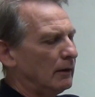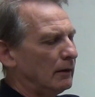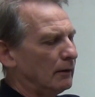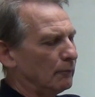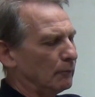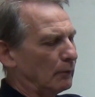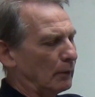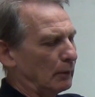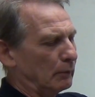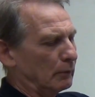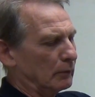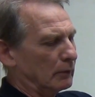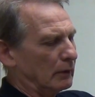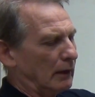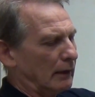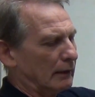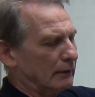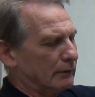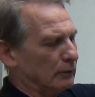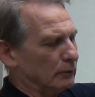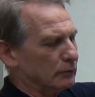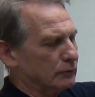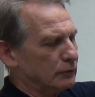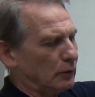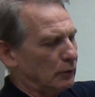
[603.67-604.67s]
We would like
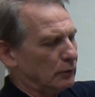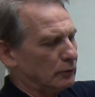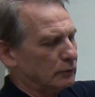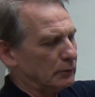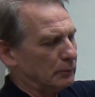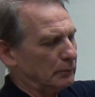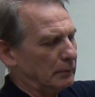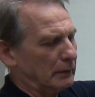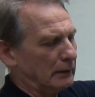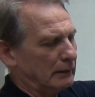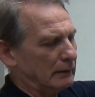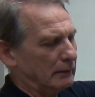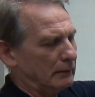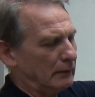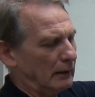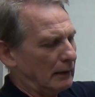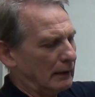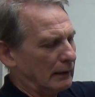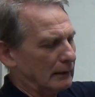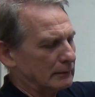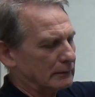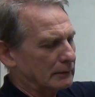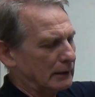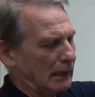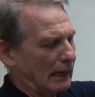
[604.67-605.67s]
those holes to be
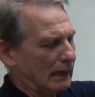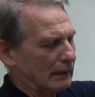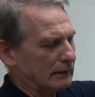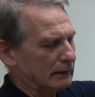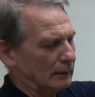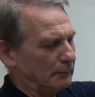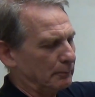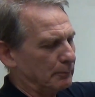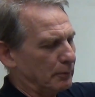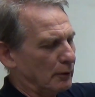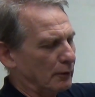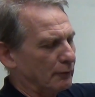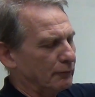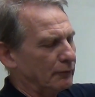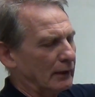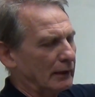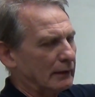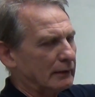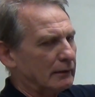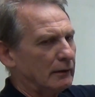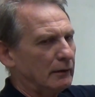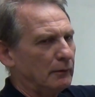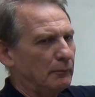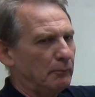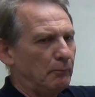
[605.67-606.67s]
exactly
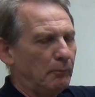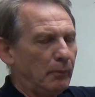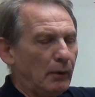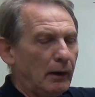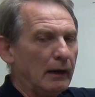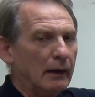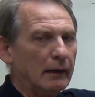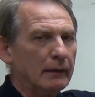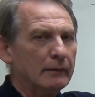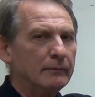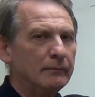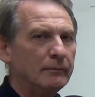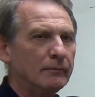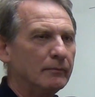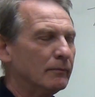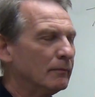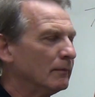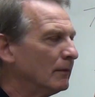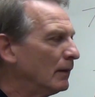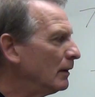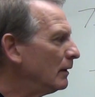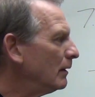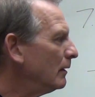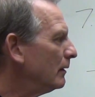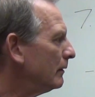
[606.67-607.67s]
perfect, but
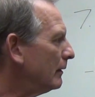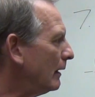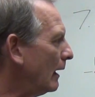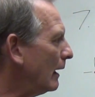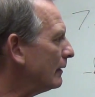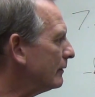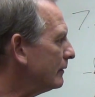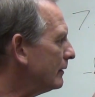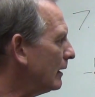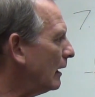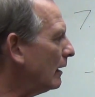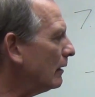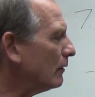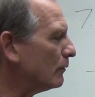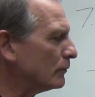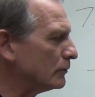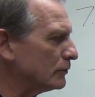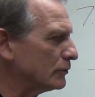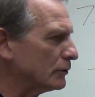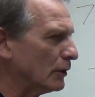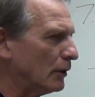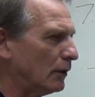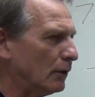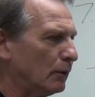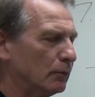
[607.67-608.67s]
that
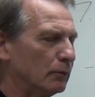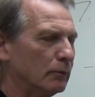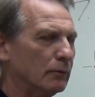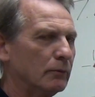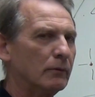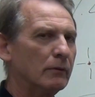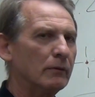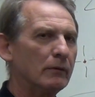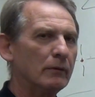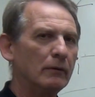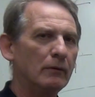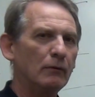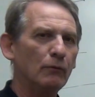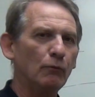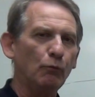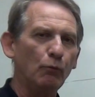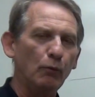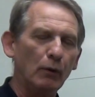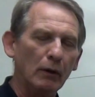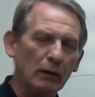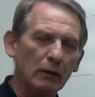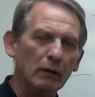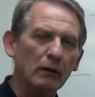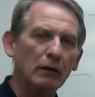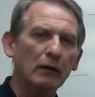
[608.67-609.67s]
tolerance zone
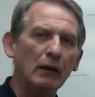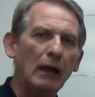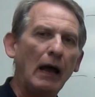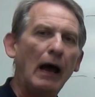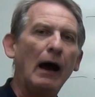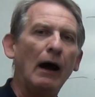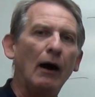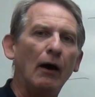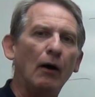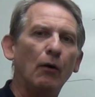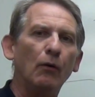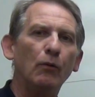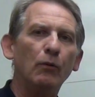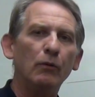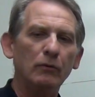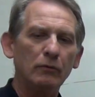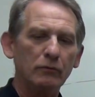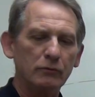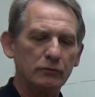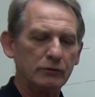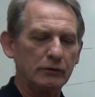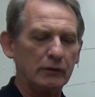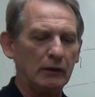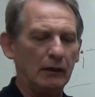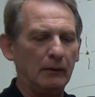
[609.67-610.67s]
will allow
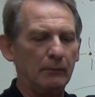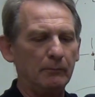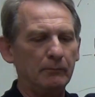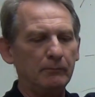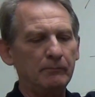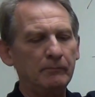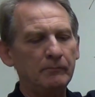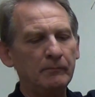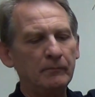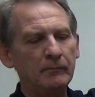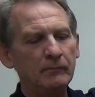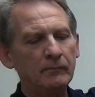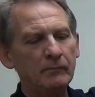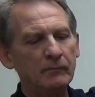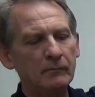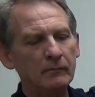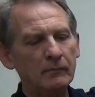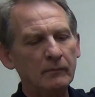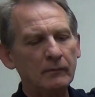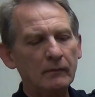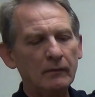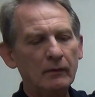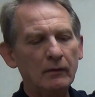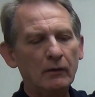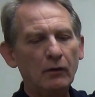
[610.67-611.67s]
some
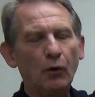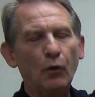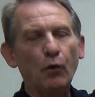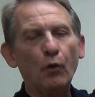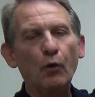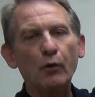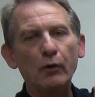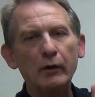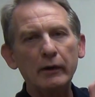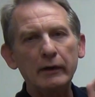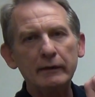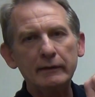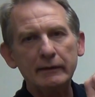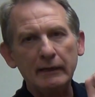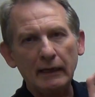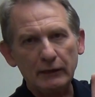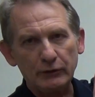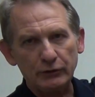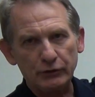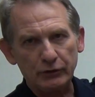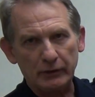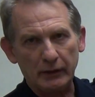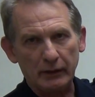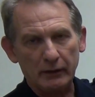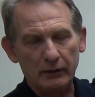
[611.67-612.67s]

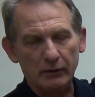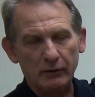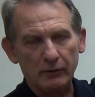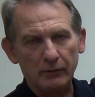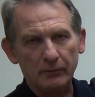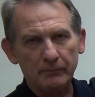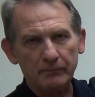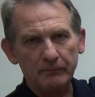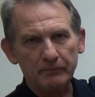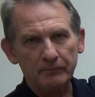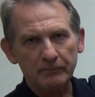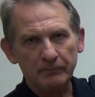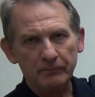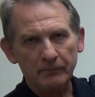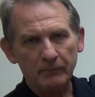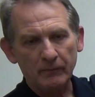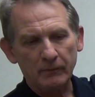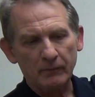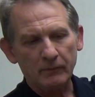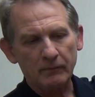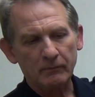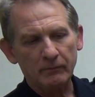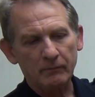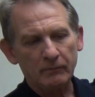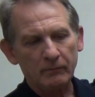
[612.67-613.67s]
orientation error.
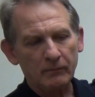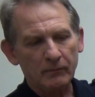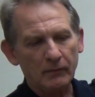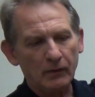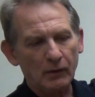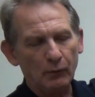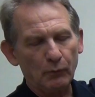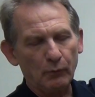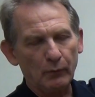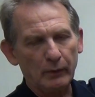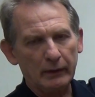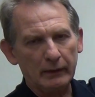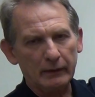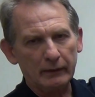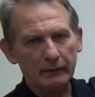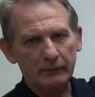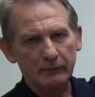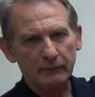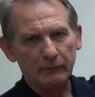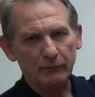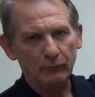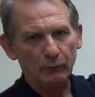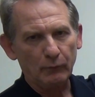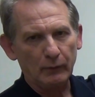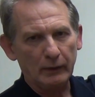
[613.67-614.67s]
We
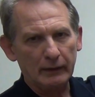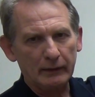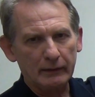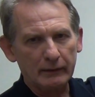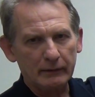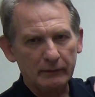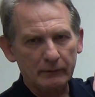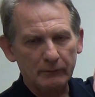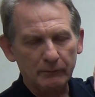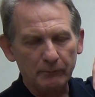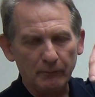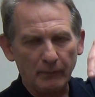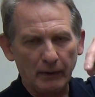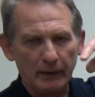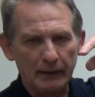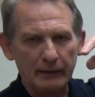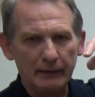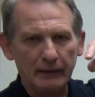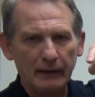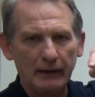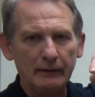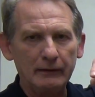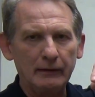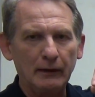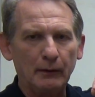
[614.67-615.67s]

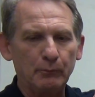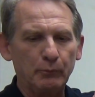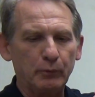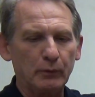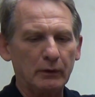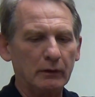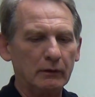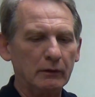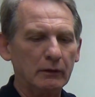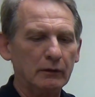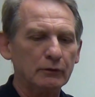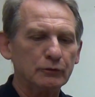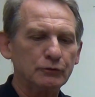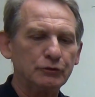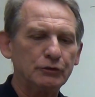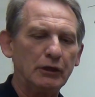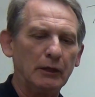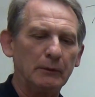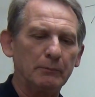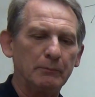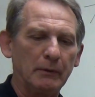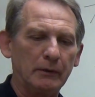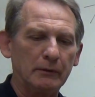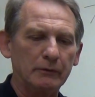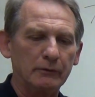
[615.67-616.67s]
might end up with a little
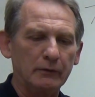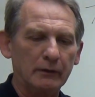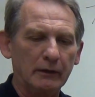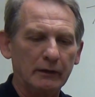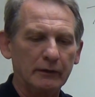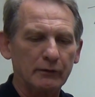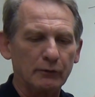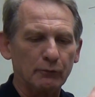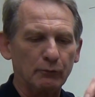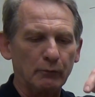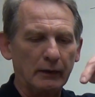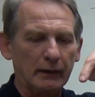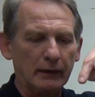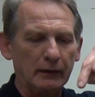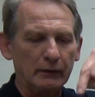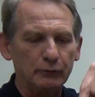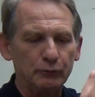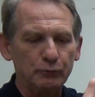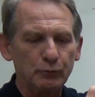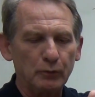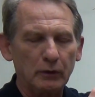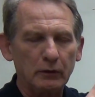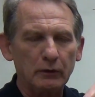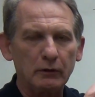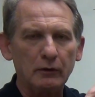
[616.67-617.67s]
chip underneath the ring and
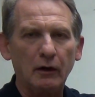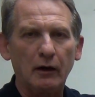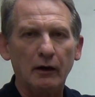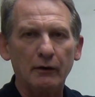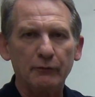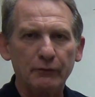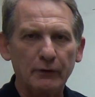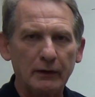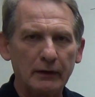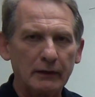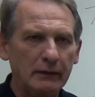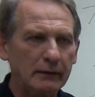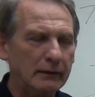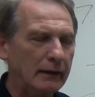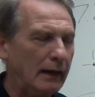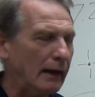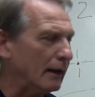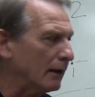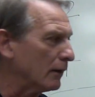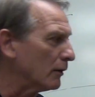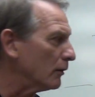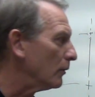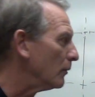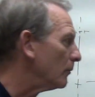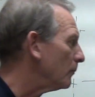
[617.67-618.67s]
drill it off at an
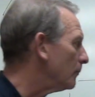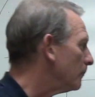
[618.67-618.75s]
angle.